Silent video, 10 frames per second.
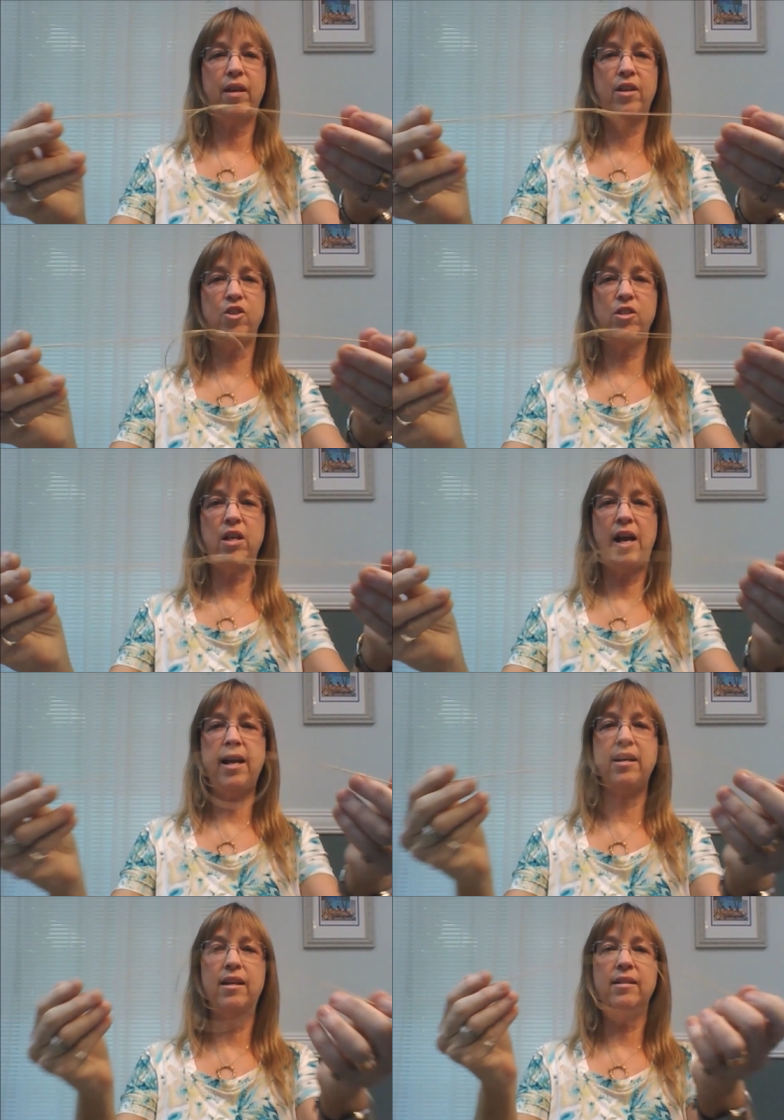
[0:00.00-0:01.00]
and just
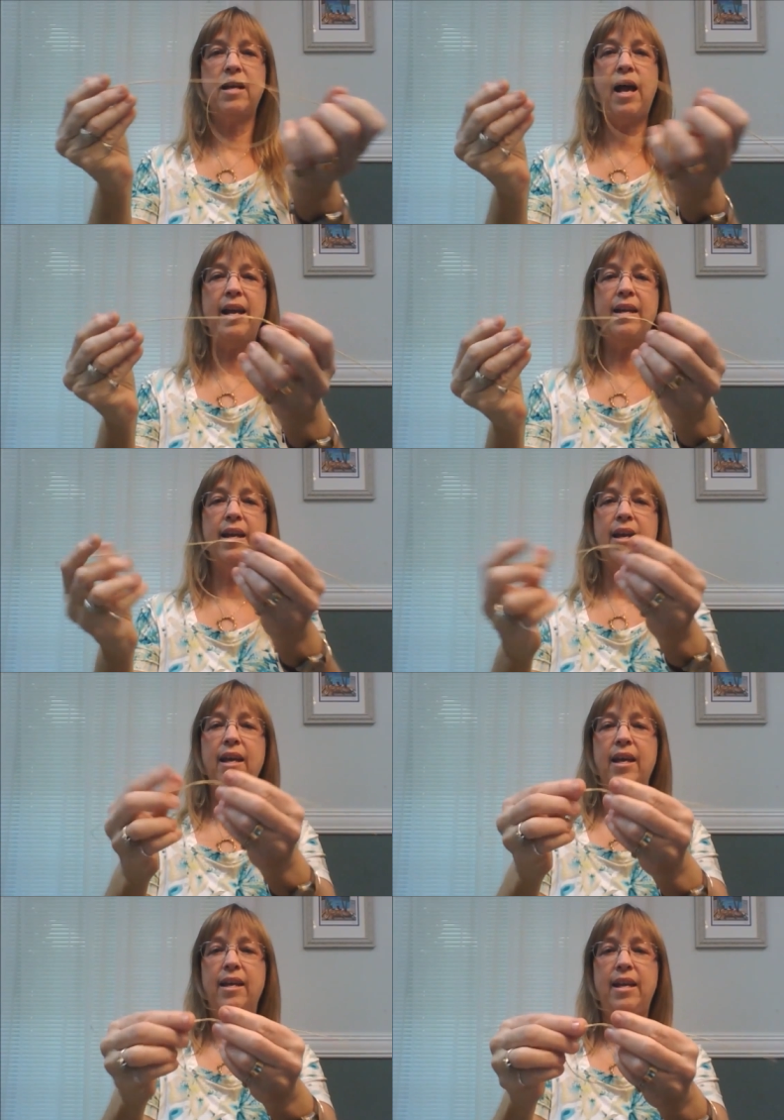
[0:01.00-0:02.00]
tie it tight.
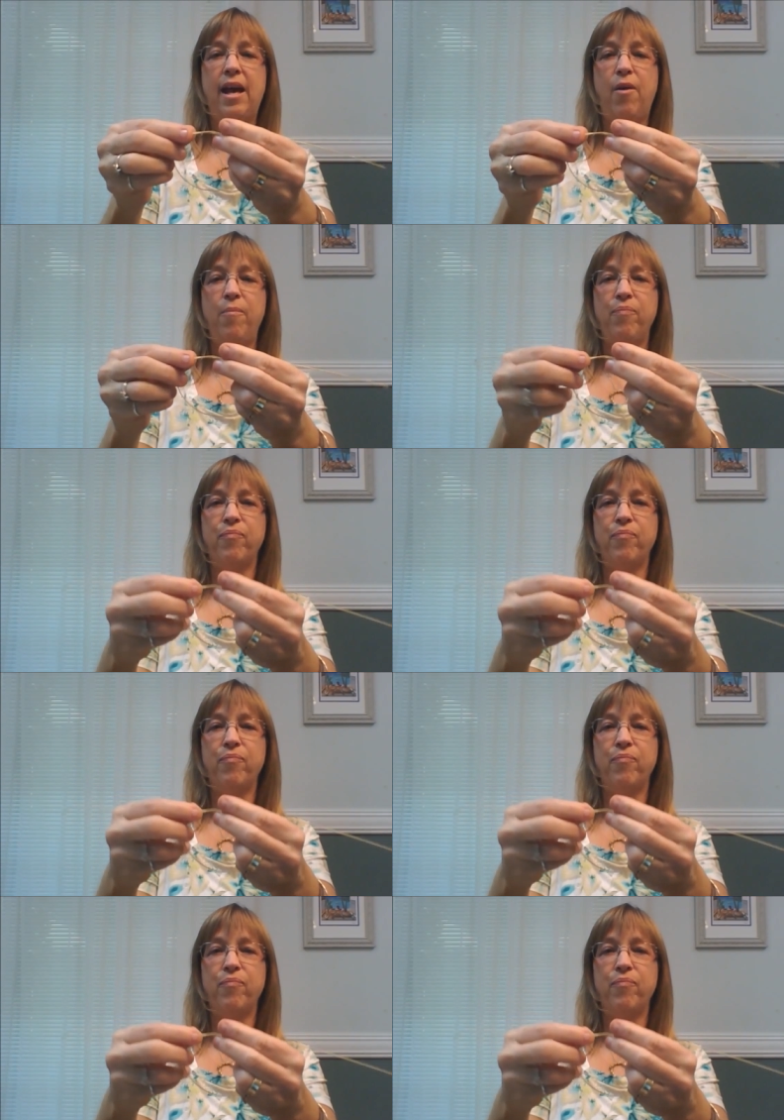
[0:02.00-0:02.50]
Now,